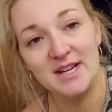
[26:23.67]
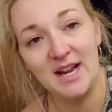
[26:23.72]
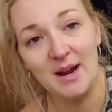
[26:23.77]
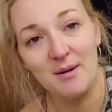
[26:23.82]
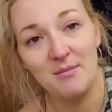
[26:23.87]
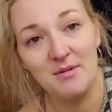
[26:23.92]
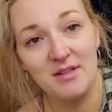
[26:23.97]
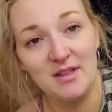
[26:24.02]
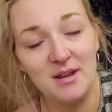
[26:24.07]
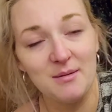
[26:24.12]

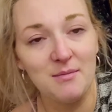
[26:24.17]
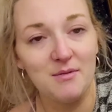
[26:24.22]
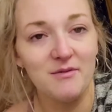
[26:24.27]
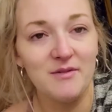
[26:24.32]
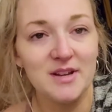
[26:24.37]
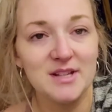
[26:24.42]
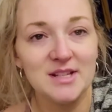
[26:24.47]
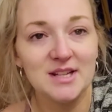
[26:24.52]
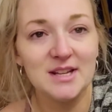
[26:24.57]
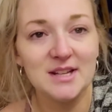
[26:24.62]
spend time
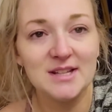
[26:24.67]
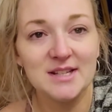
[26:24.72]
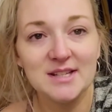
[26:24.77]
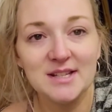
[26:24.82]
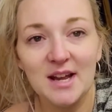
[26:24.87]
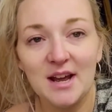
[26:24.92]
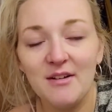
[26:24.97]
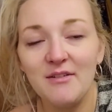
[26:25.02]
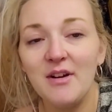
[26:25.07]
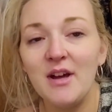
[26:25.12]
with them and
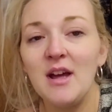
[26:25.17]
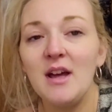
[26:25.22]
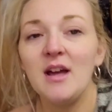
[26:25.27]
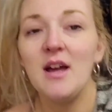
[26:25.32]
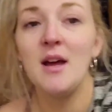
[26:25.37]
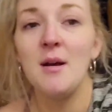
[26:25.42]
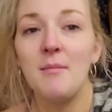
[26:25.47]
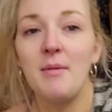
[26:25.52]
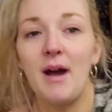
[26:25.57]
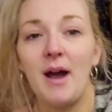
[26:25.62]
visit and
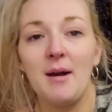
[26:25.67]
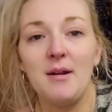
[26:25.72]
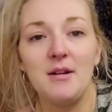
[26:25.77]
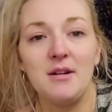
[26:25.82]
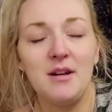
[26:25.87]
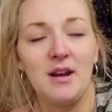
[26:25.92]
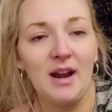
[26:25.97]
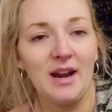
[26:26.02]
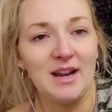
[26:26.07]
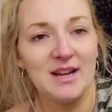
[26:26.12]
stuff.
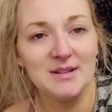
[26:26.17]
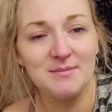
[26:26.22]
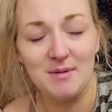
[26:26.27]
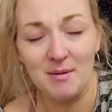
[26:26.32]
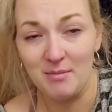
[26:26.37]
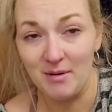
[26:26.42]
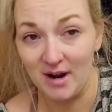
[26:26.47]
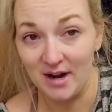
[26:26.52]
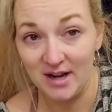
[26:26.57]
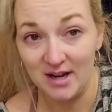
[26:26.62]
But
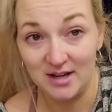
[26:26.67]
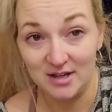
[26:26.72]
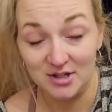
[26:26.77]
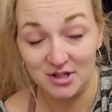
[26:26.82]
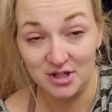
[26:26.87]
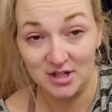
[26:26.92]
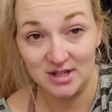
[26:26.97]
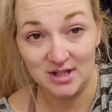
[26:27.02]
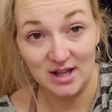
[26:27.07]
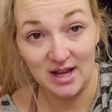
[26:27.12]
I guess my
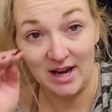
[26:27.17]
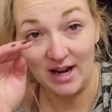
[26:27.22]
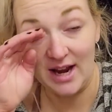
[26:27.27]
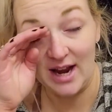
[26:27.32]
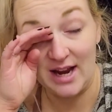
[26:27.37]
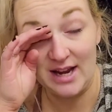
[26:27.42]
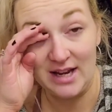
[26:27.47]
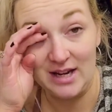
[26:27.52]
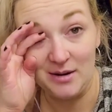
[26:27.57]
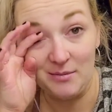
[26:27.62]
body is
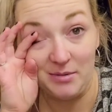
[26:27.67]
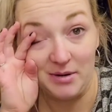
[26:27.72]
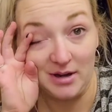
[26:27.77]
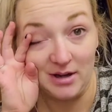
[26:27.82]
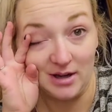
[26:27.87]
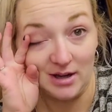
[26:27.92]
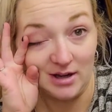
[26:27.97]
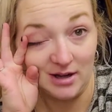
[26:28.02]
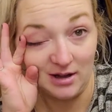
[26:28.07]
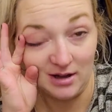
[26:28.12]
just like, I
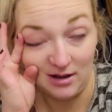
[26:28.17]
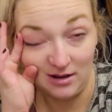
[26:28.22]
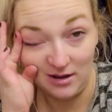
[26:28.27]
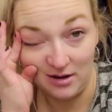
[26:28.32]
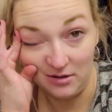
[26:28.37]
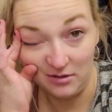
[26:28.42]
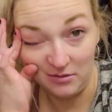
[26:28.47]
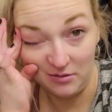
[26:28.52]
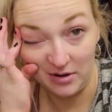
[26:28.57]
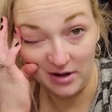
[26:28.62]
need to be
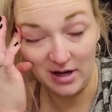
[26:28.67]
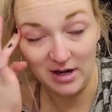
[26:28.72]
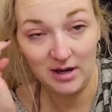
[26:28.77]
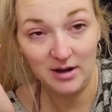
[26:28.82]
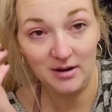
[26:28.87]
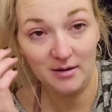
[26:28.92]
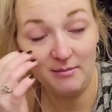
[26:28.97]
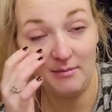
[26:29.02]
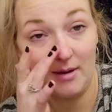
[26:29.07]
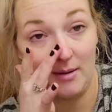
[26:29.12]

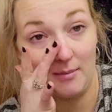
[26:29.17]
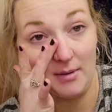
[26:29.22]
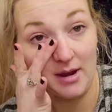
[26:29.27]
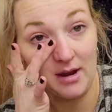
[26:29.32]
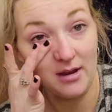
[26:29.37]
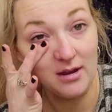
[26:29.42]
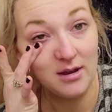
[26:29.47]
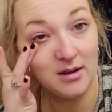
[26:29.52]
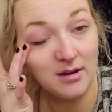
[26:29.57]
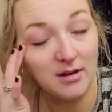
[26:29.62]
alone
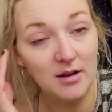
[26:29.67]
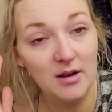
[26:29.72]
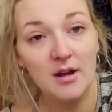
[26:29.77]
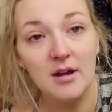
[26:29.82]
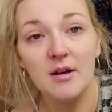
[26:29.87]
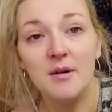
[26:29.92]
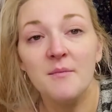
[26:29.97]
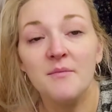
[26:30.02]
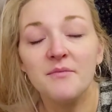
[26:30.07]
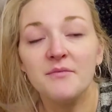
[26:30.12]
maybe
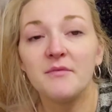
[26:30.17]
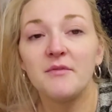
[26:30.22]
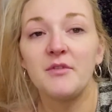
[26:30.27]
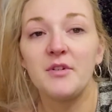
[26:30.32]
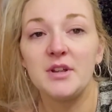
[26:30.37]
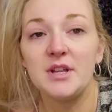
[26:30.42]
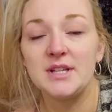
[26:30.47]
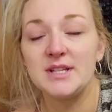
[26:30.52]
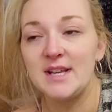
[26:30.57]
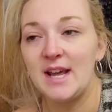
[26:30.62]

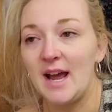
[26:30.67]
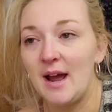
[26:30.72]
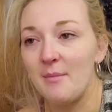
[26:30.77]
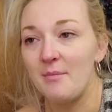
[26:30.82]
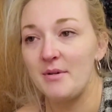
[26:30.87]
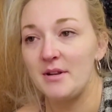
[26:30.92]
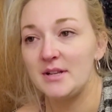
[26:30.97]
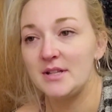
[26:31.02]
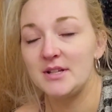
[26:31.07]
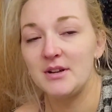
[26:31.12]
for
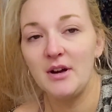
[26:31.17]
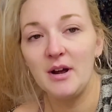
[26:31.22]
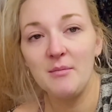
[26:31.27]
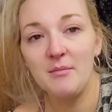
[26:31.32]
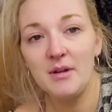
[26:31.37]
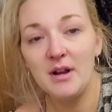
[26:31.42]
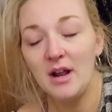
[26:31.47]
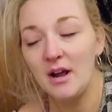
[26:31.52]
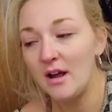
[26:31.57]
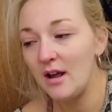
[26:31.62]
this to
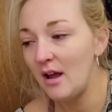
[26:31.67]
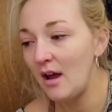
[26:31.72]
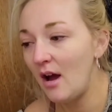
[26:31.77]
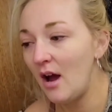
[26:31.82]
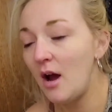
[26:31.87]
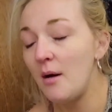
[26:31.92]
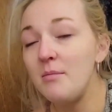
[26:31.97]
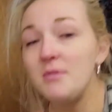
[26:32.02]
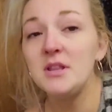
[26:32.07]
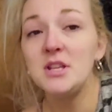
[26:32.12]
happen. So I'm
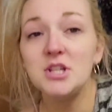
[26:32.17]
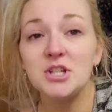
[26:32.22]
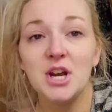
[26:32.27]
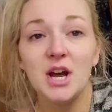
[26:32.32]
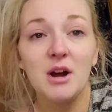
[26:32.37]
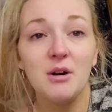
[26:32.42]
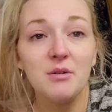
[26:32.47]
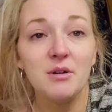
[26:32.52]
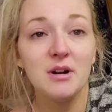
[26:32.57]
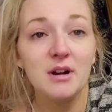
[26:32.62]
gonna
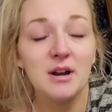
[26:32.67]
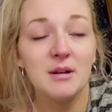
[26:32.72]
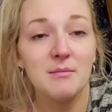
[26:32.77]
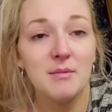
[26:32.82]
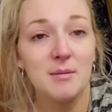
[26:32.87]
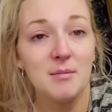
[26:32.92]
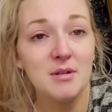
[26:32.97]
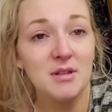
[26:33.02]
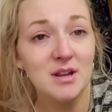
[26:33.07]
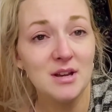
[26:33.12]
hop in the
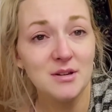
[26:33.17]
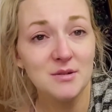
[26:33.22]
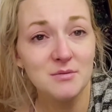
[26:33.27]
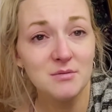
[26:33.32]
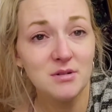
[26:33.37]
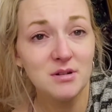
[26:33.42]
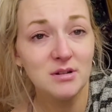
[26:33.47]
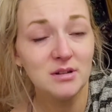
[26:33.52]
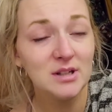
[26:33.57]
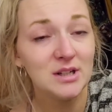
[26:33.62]
shower and
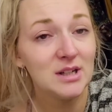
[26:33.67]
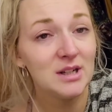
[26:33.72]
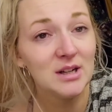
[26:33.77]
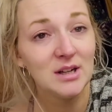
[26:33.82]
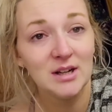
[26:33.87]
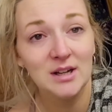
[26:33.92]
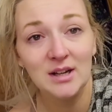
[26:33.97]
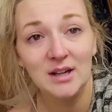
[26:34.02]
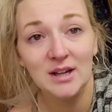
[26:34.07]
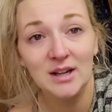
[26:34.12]
maybe things
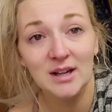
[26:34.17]
will